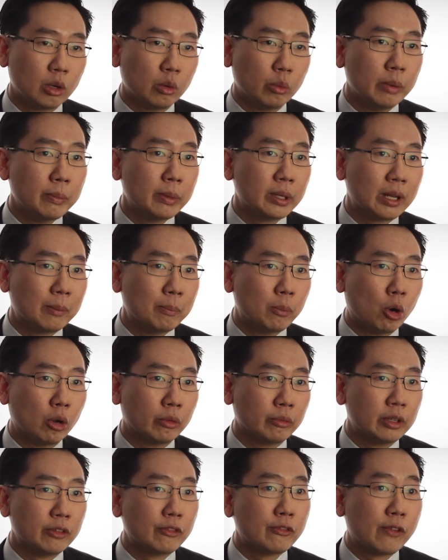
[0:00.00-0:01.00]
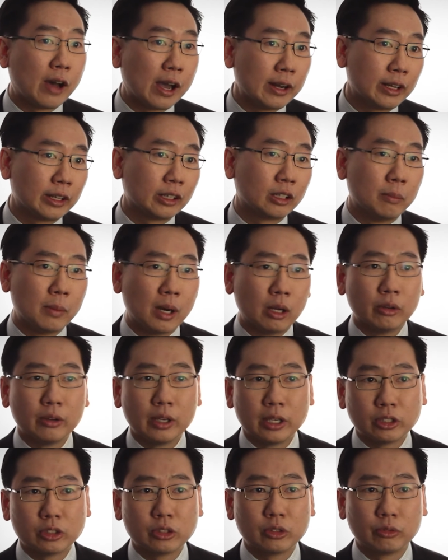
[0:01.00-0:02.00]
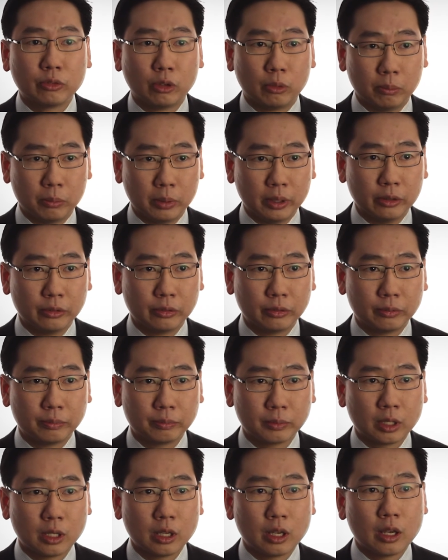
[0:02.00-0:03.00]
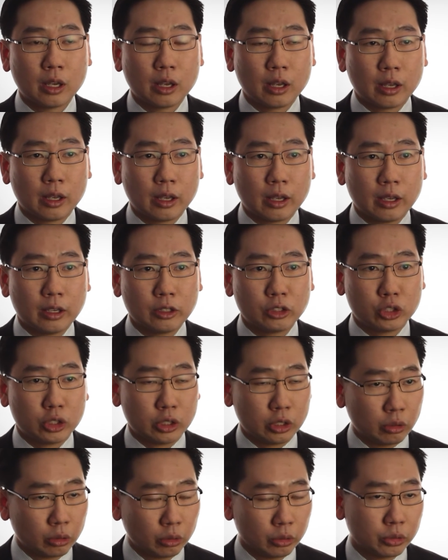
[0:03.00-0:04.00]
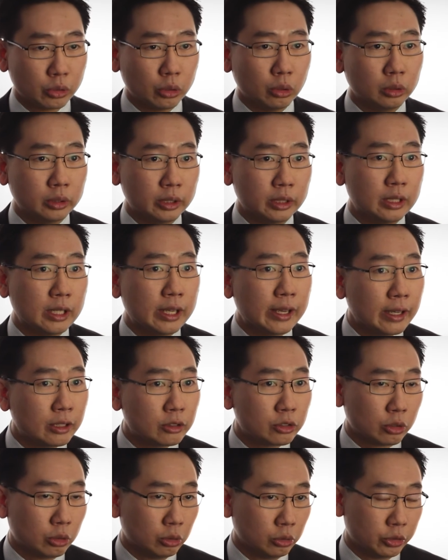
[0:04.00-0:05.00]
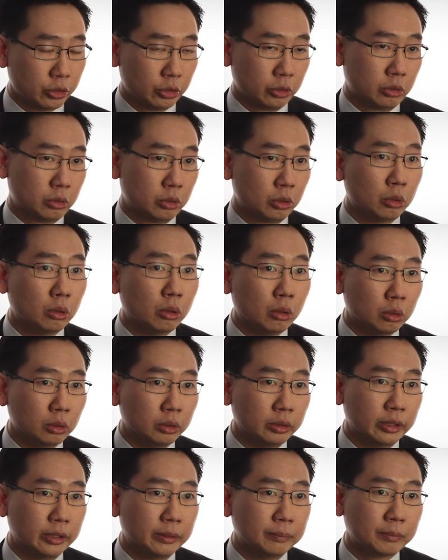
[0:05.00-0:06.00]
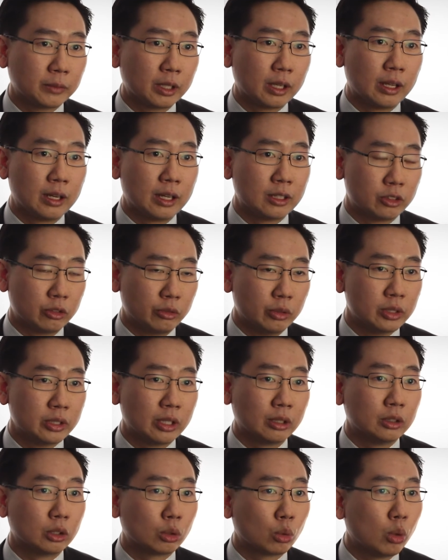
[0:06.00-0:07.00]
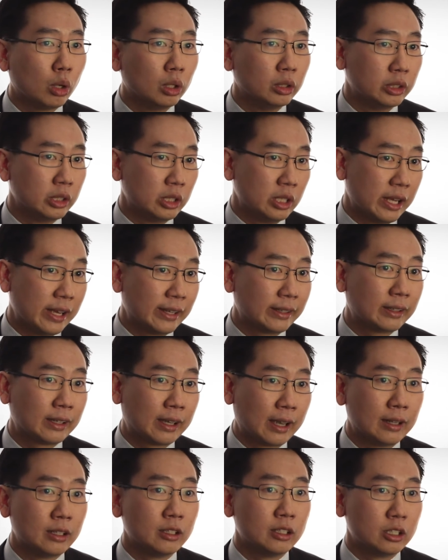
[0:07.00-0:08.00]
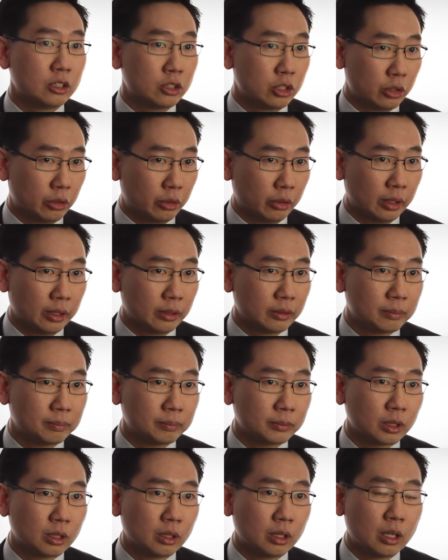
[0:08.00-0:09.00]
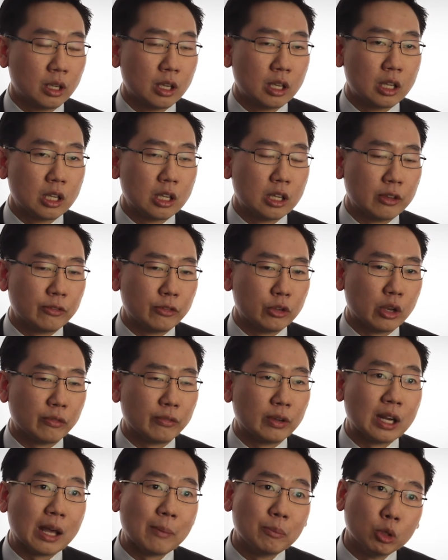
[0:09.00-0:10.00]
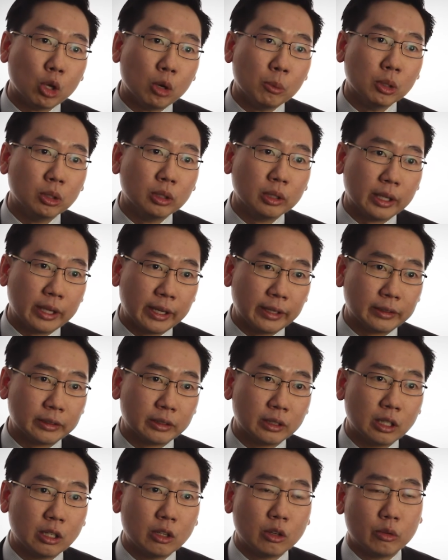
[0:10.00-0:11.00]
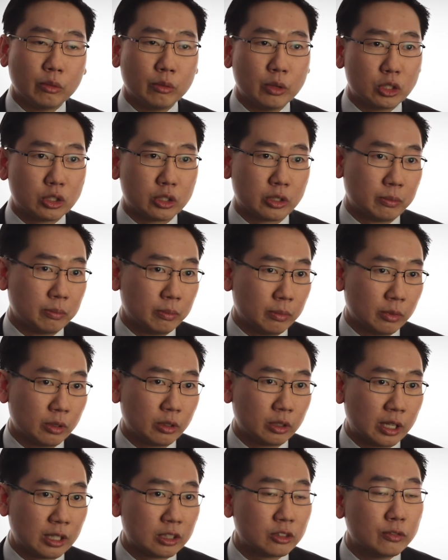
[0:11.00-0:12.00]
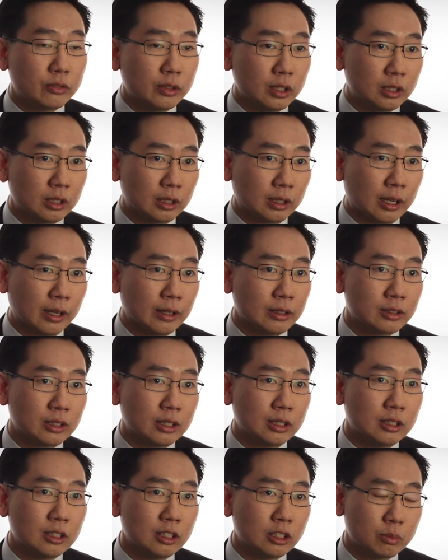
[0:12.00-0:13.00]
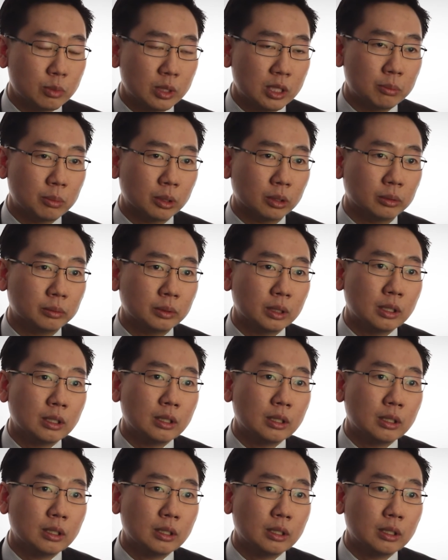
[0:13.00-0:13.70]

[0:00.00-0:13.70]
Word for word: Women are born with a finite amount of eggs from birth, as she grows older, the eggs also grow older, and as a result, the quality of the egg can deteriorate. If you have an abnormal egg, which gets fertilized in these people,